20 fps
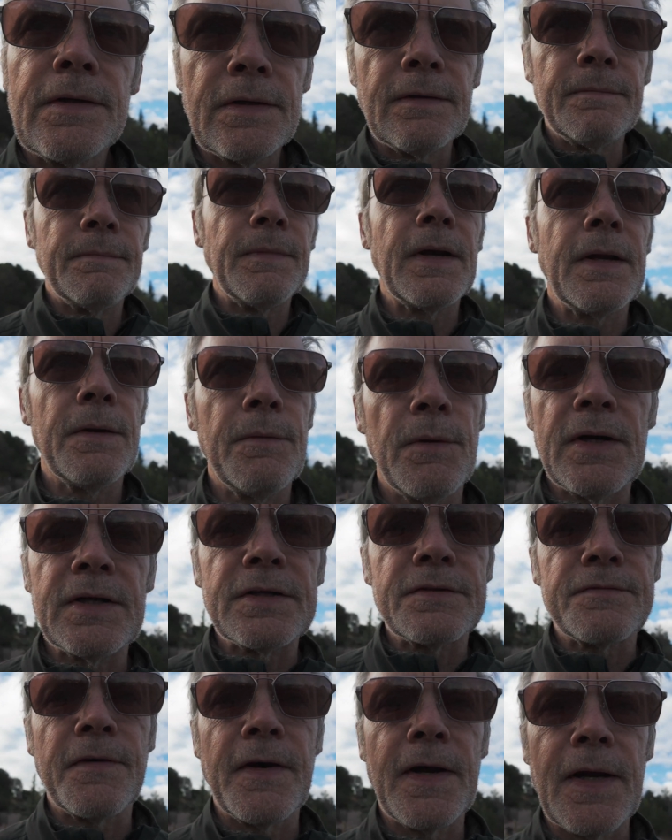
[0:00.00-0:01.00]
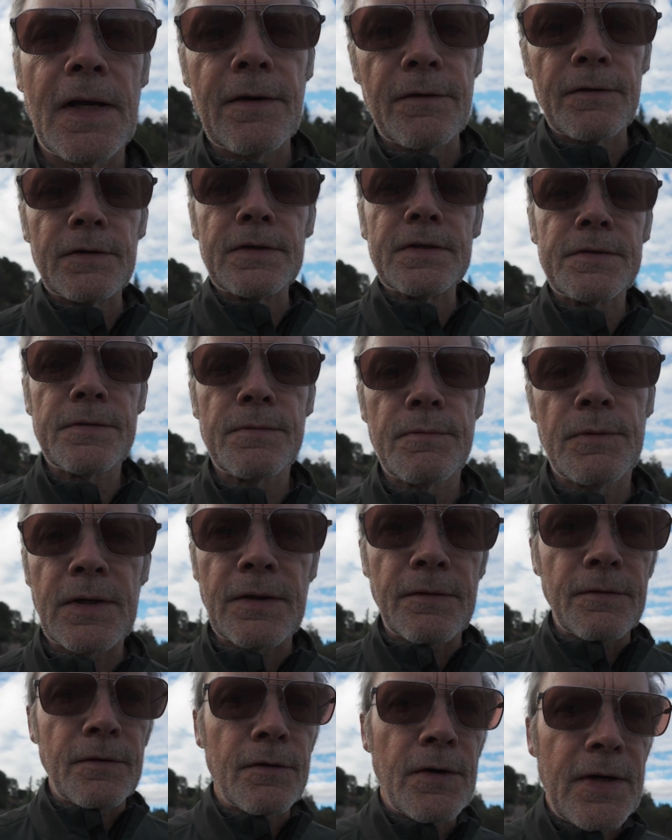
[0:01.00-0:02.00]
In many ways, failure is one
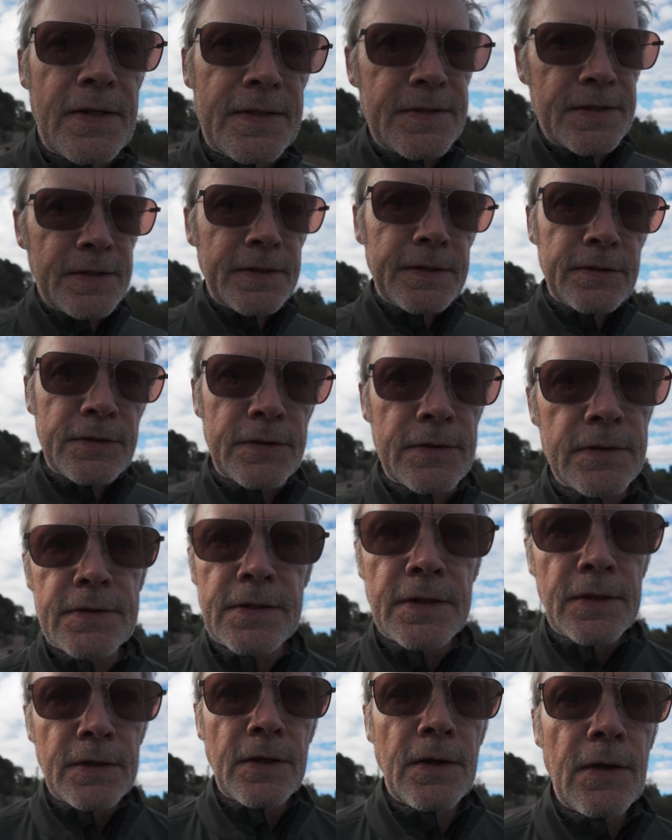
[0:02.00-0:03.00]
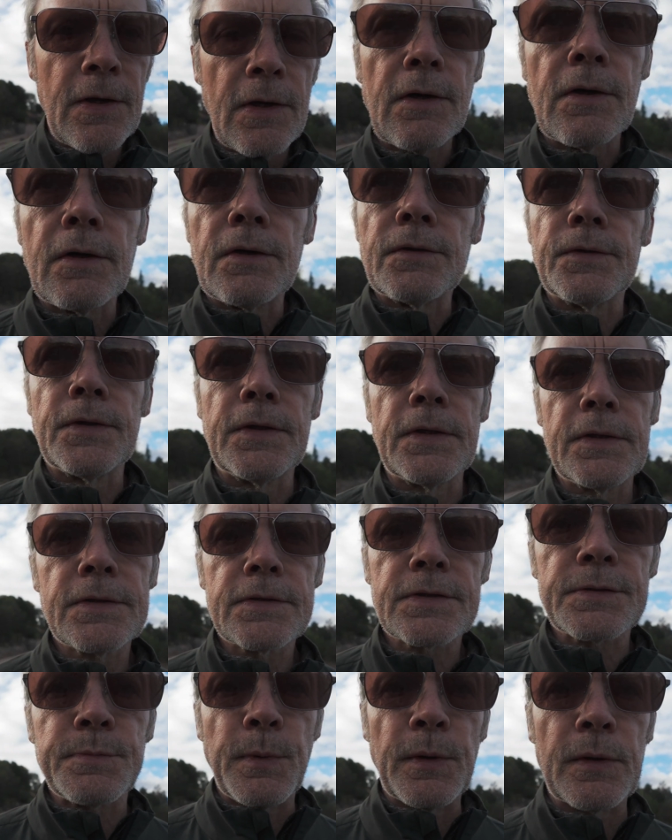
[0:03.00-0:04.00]
of the great teachers on the
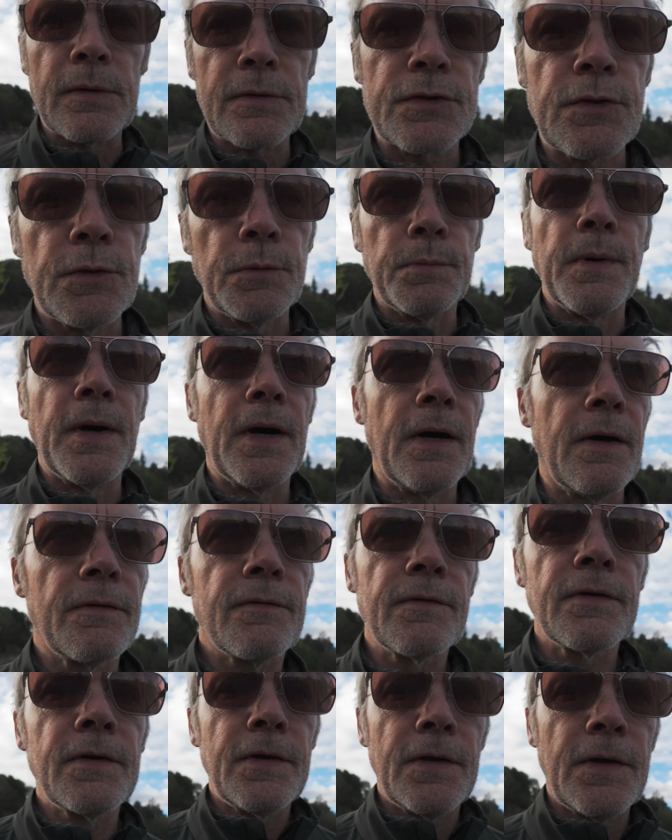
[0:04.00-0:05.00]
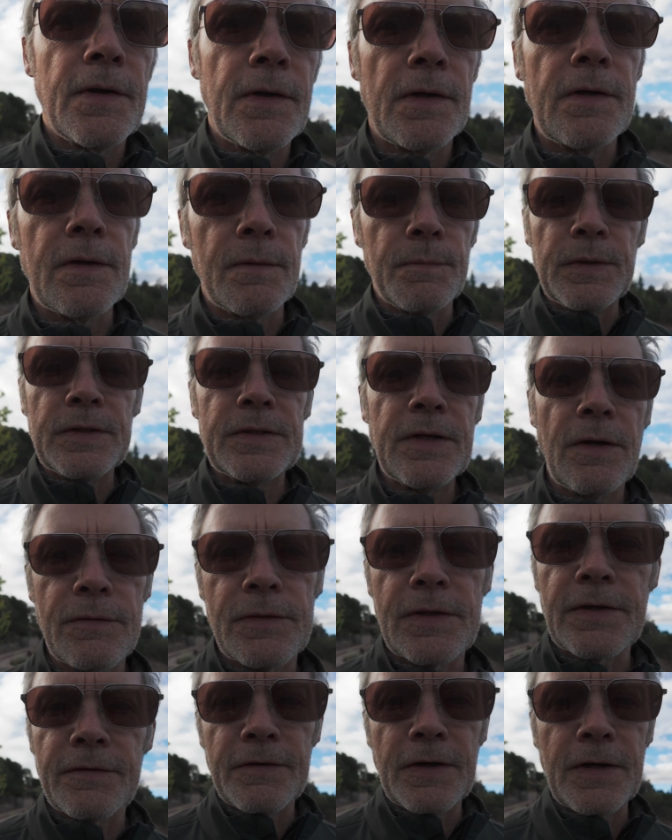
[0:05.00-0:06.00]
spiritual path, and we
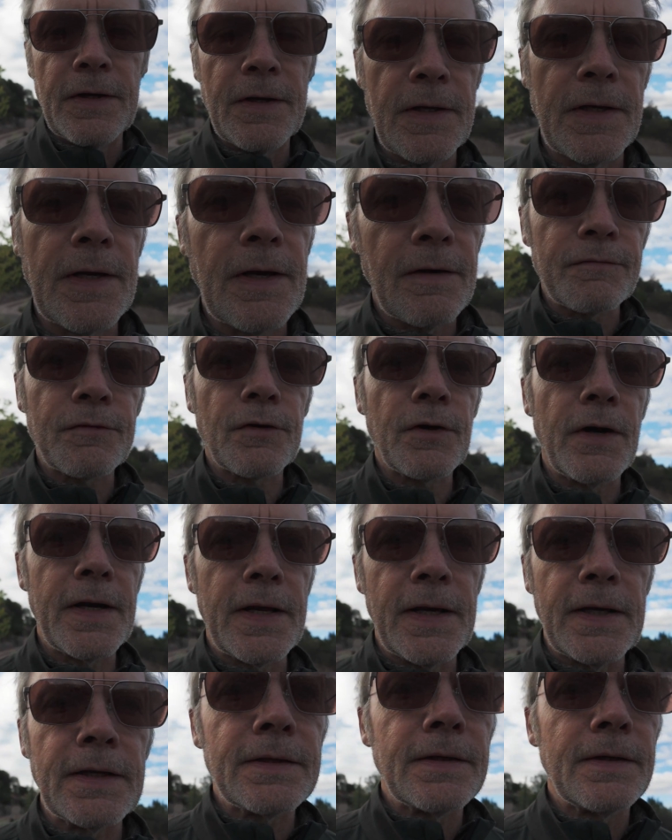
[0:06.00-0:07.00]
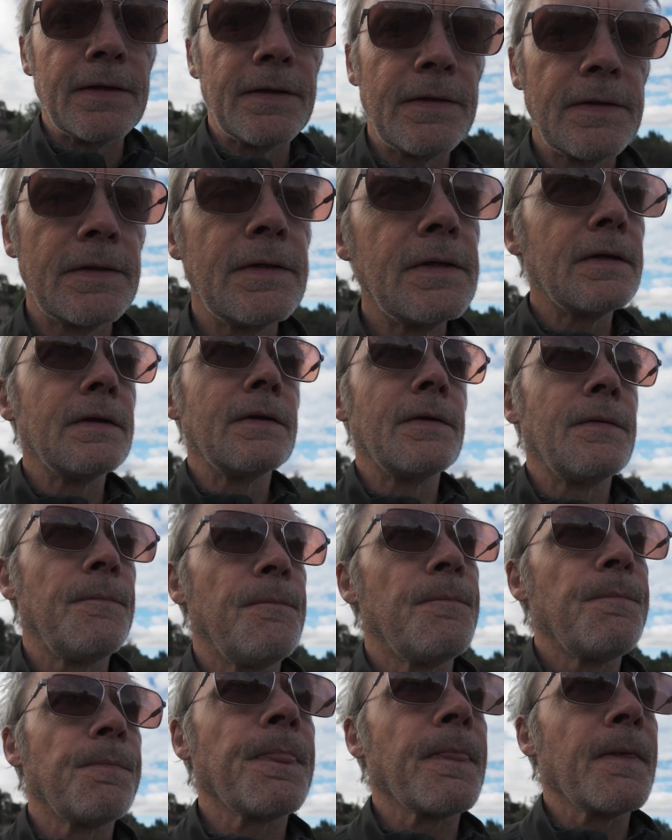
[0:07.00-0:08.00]
don't give it enough credit.
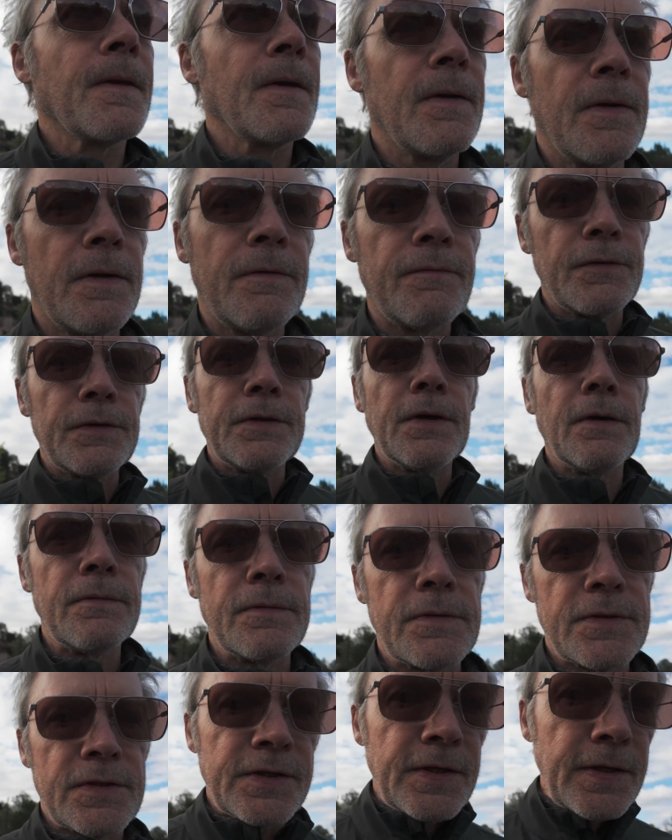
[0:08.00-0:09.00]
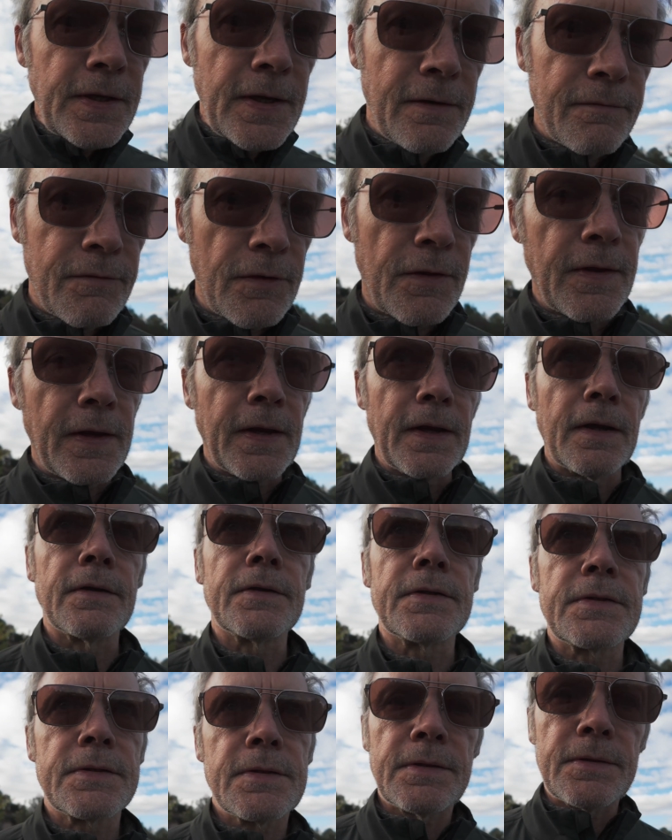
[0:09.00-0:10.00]
If you don't see everything
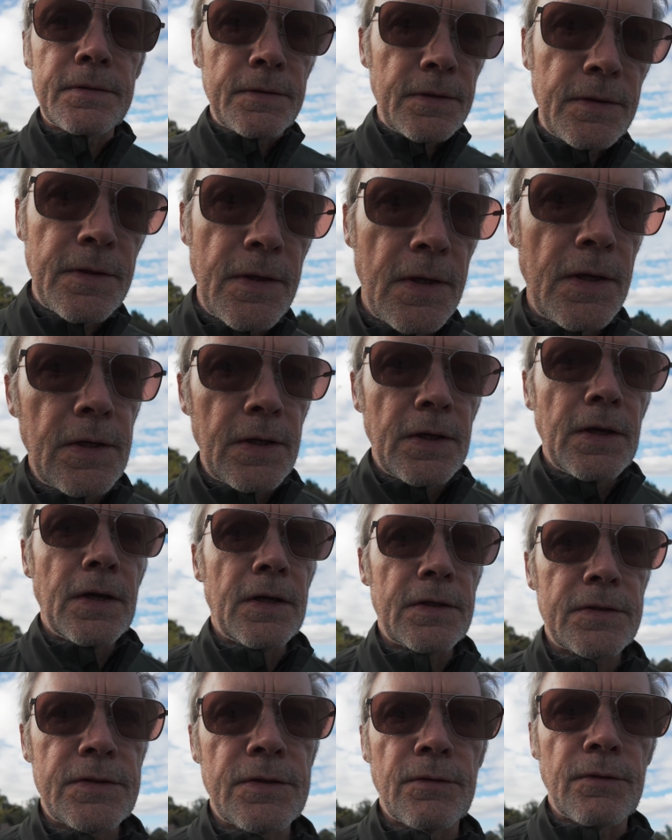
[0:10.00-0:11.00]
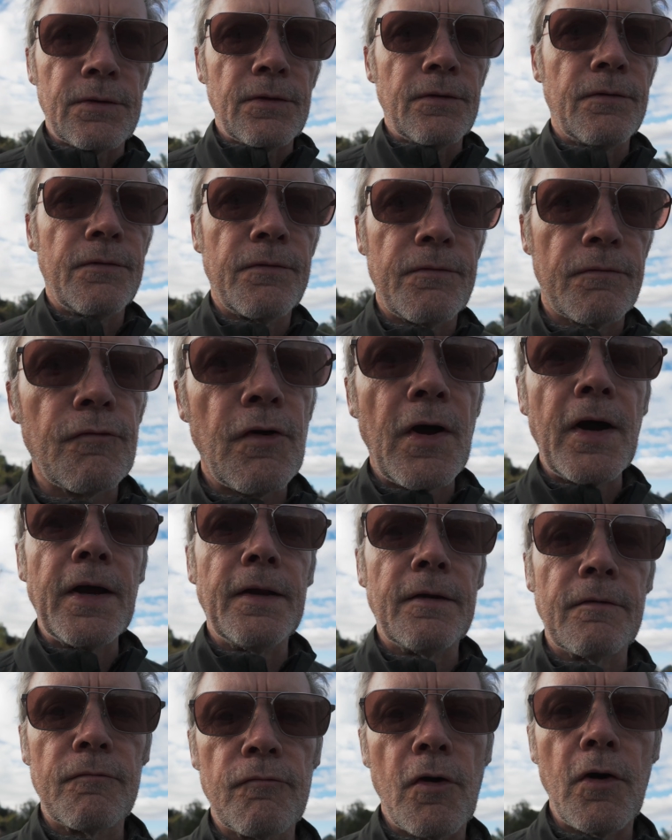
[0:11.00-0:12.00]
as a sort of right
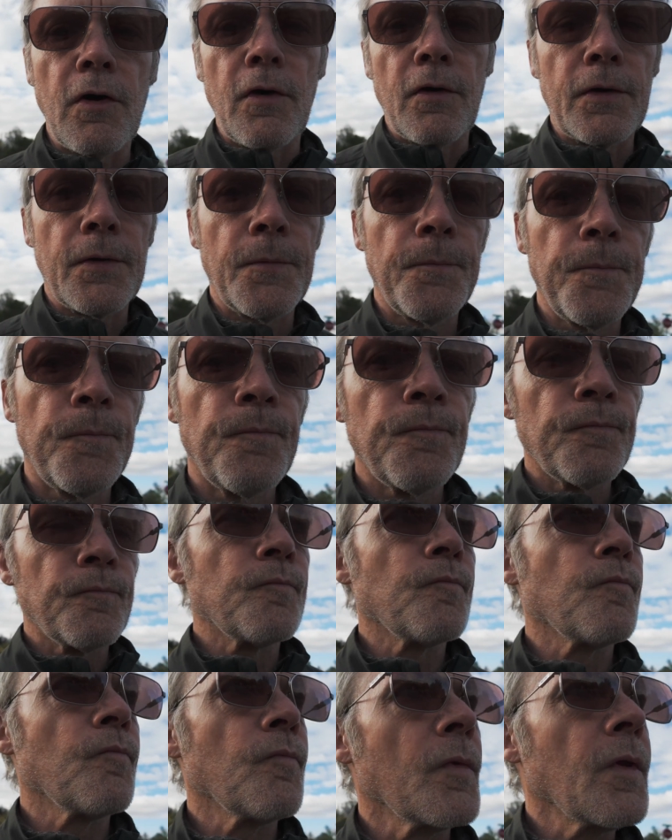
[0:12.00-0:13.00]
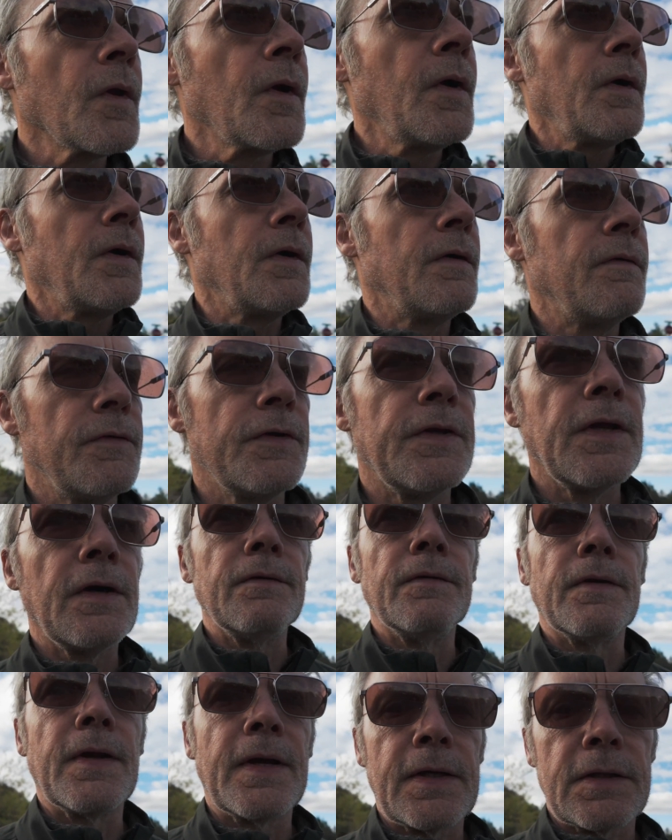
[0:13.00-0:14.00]
and wrong, if you
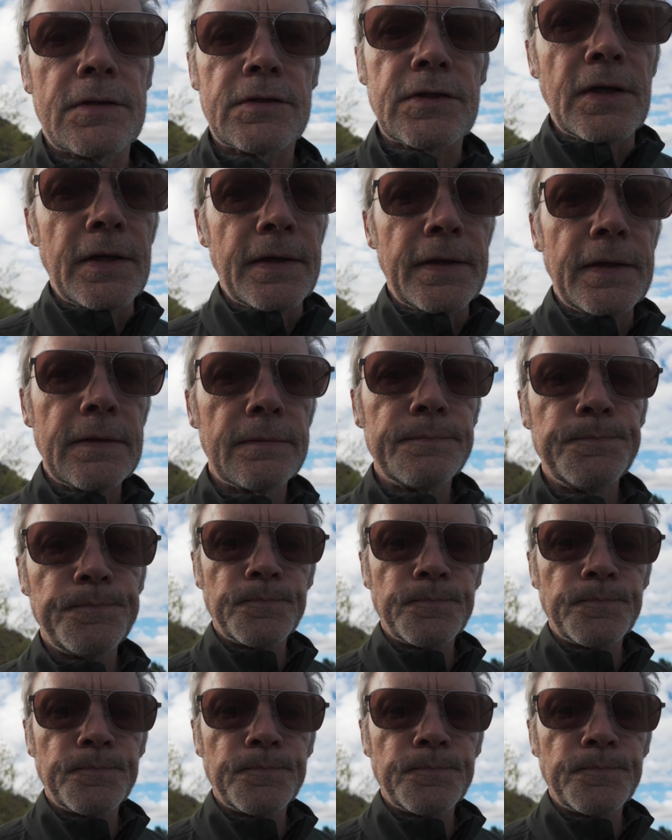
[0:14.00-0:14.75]
don't actually